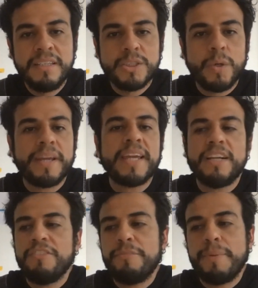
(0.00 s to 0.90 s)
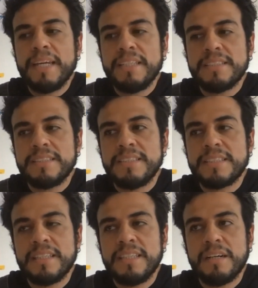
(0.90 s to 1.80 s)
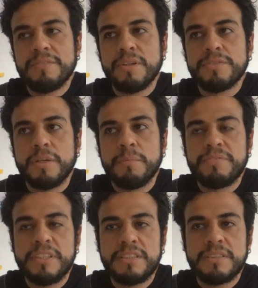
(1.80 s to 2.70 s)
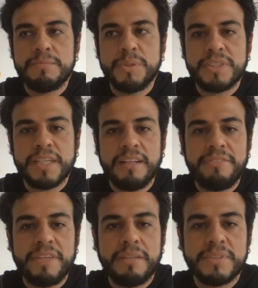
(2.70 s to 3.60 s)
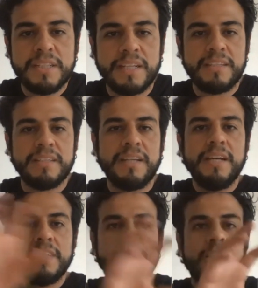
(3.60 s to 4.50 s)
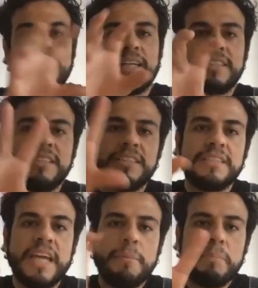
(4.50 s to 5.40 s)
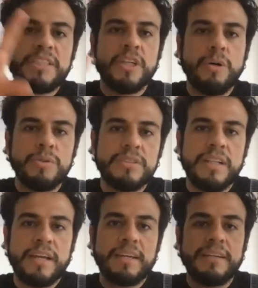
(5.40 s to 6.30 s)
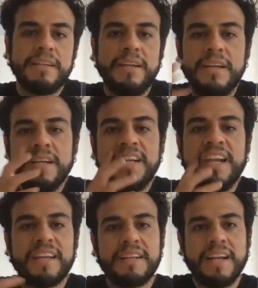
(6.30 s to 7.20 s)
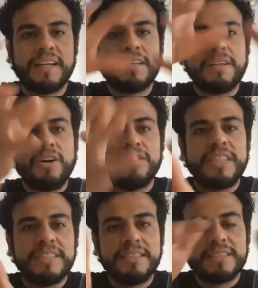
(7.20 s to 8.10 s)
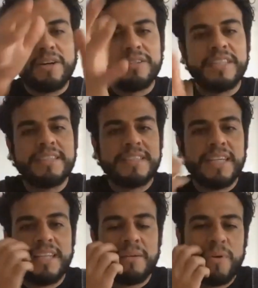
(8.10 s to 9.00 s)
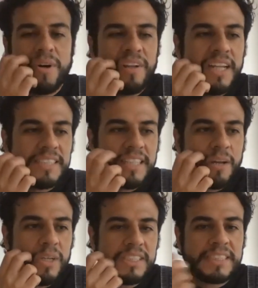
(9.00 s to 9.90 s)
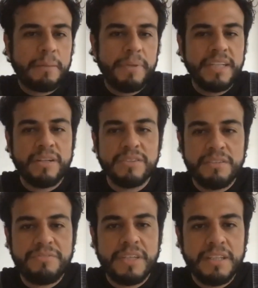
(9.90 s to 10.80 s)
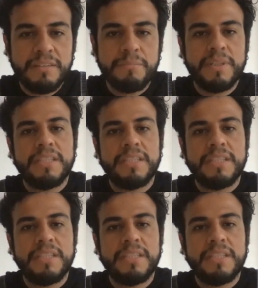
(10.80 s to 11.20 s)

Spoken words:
So I kind of base this idea of some of his musical films, like he has his episodes like condensate like more or less like what is happening on the film.